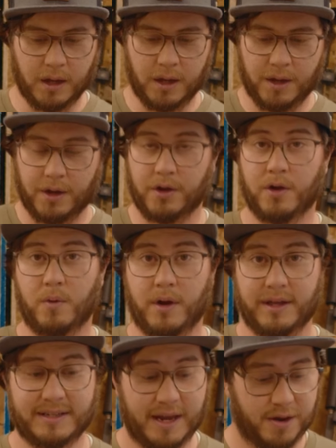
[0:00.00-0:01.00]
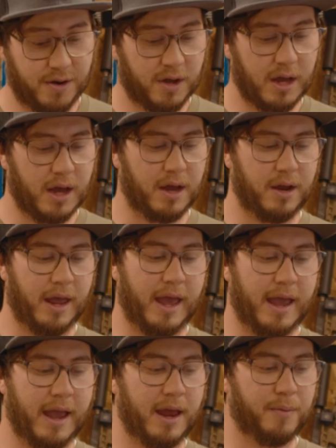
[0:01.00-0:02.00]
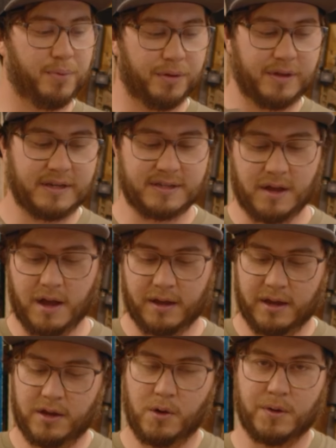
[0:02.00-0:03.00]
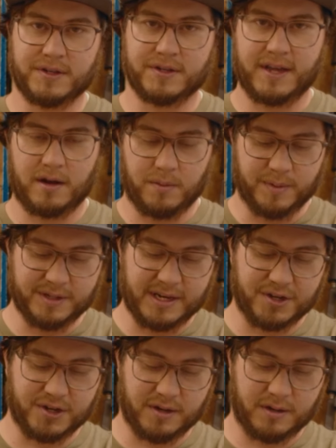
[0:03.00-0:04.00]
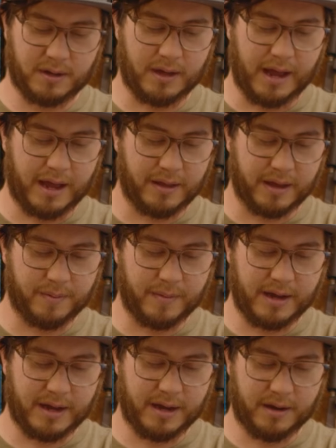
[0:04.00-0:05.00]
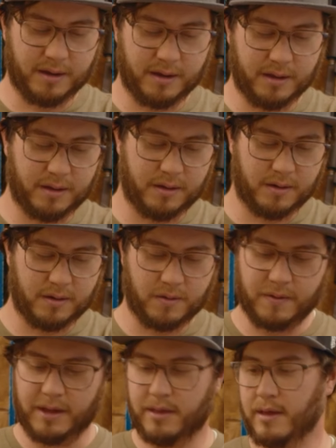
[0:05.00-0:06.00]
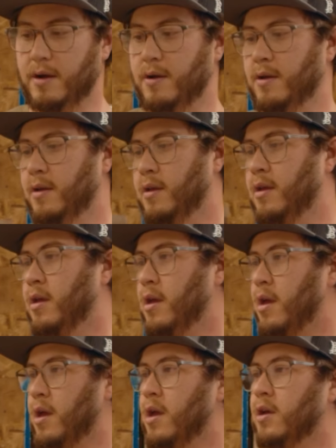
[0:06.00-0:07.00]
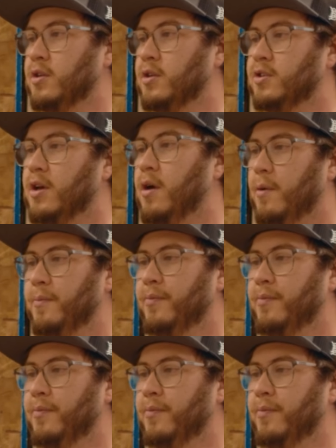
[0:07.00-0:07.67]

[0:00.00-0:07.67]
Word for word: They also do a great job in telling you how to level your optic and how to torque all the various bits down. Now, I will say, they tell you to tighten down the